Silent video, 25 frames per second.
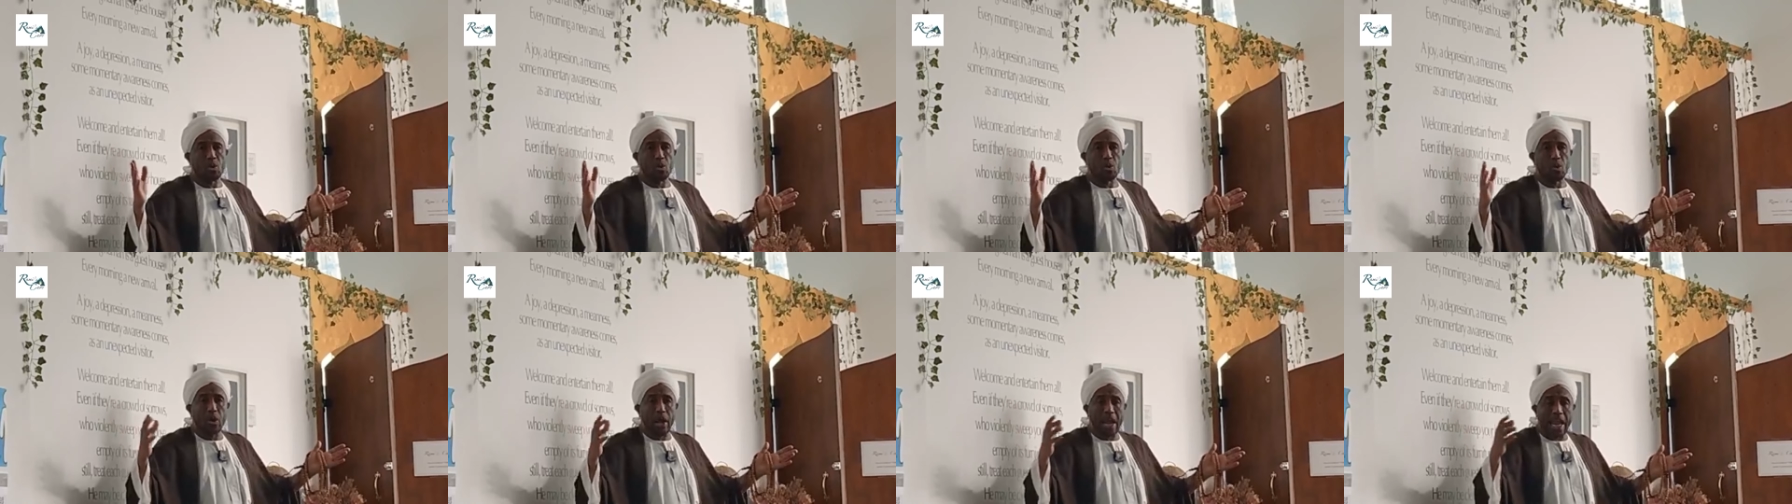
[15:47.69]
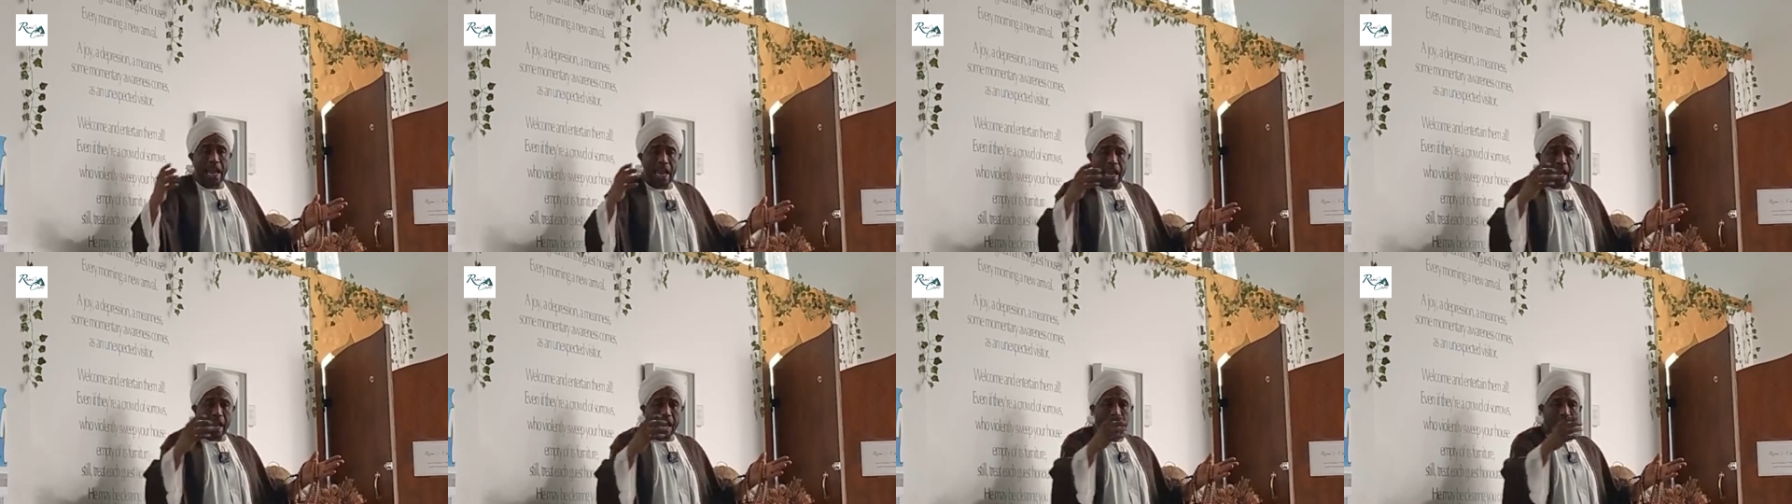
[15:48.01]

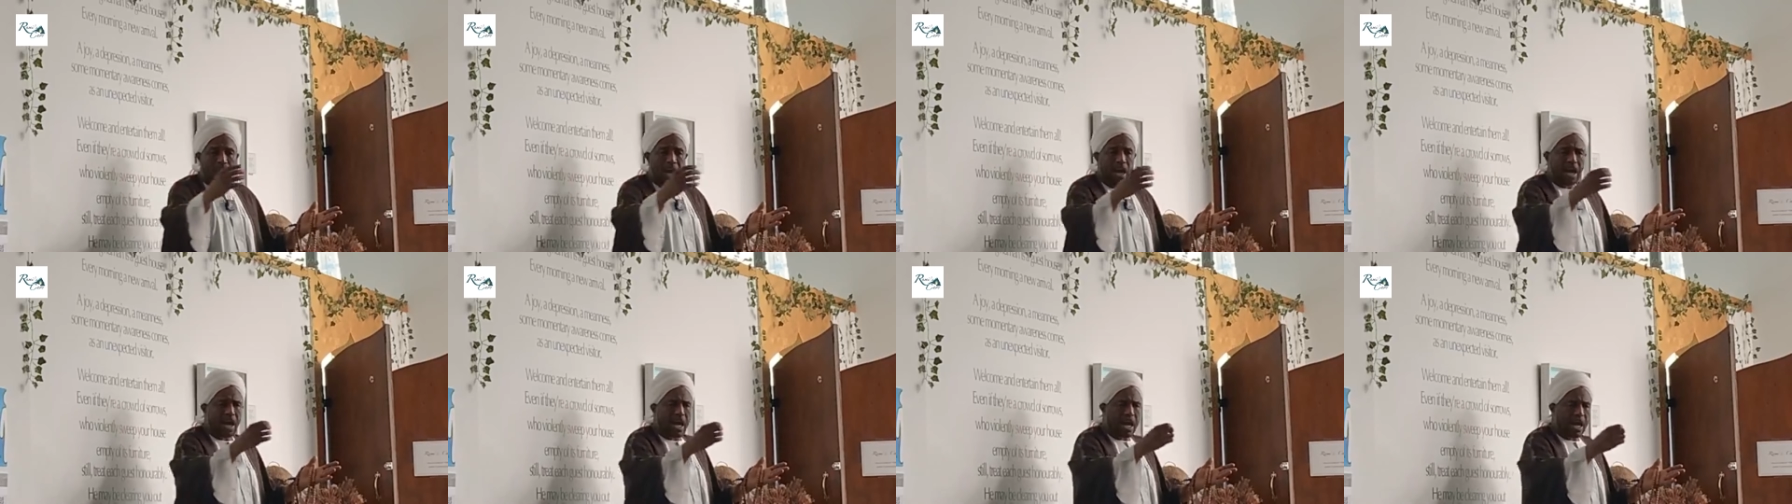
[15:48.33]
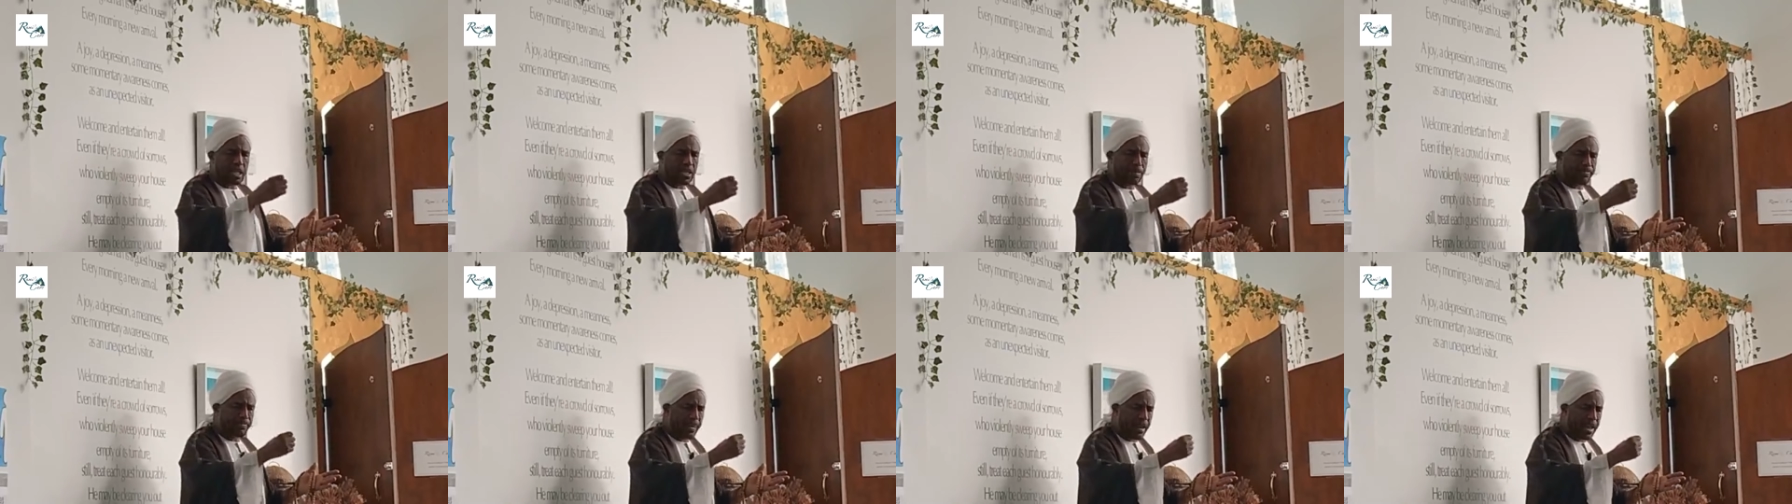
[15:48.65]
We
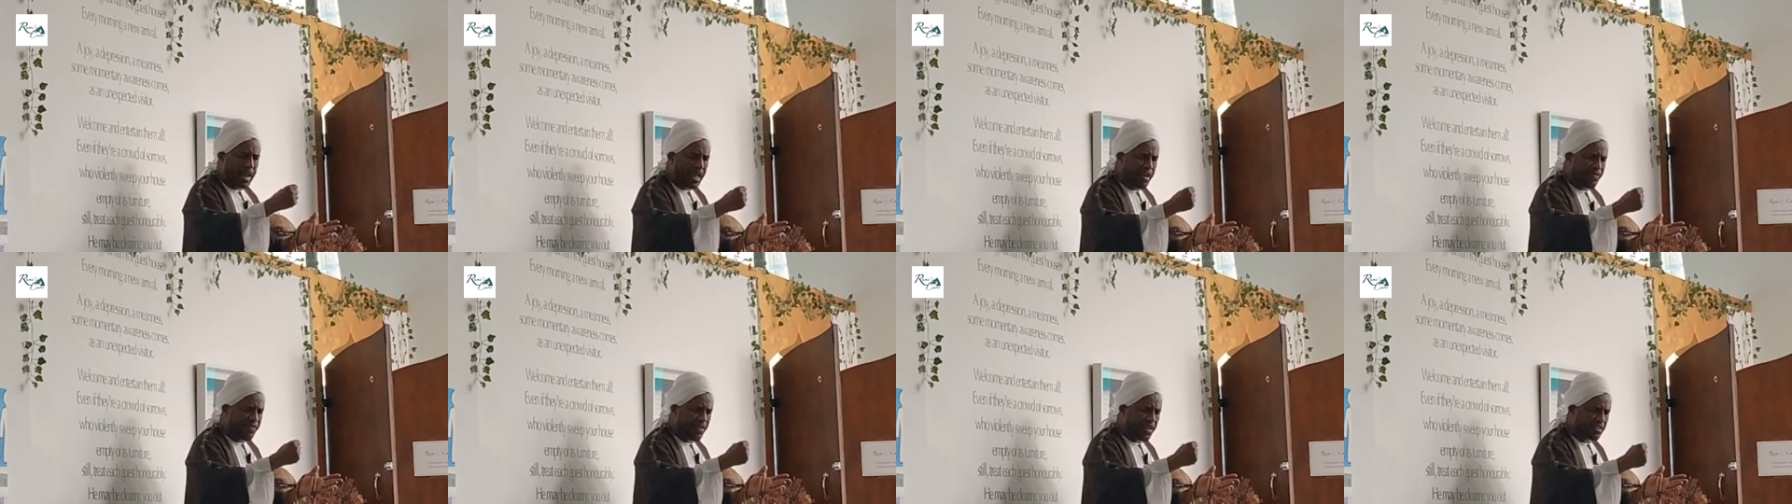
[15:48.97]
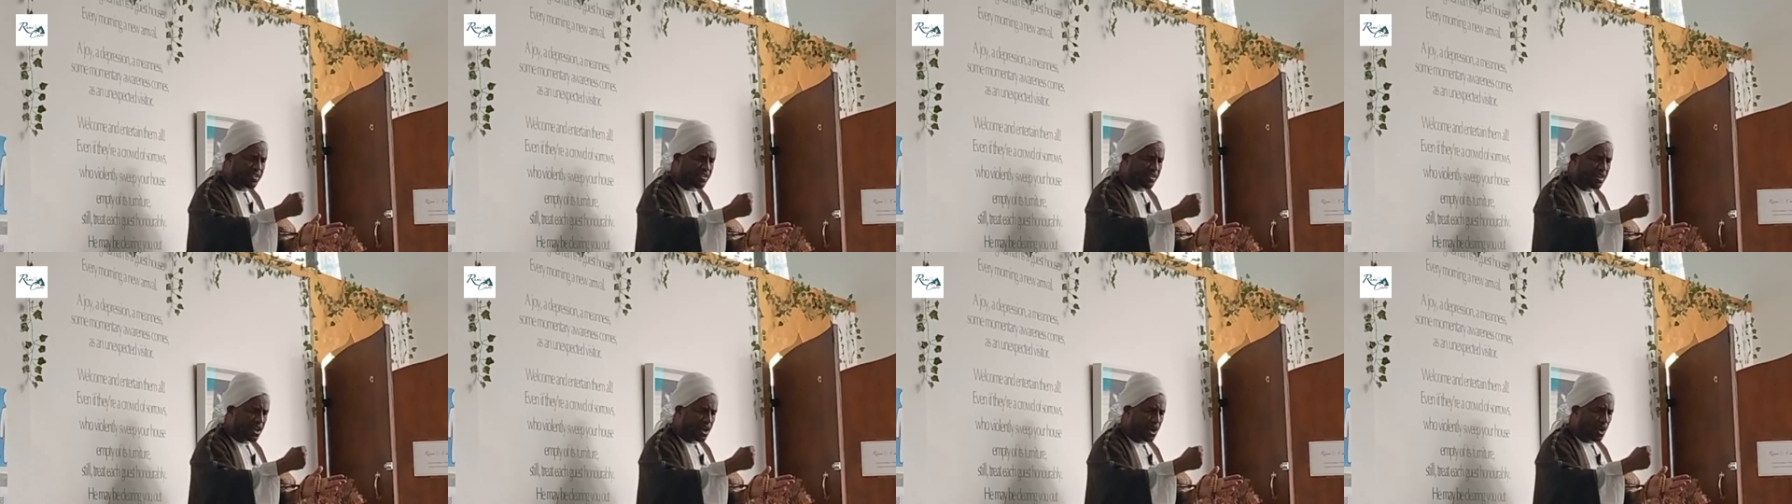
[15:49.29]
as
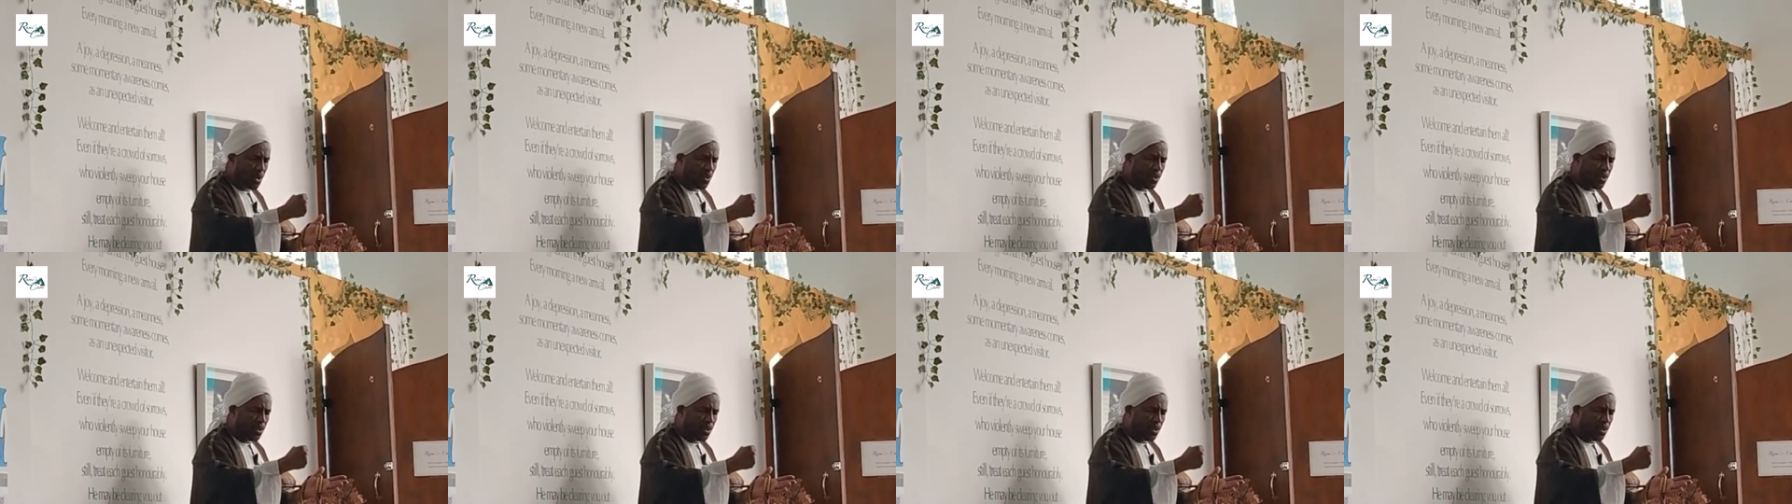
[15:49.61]
believers,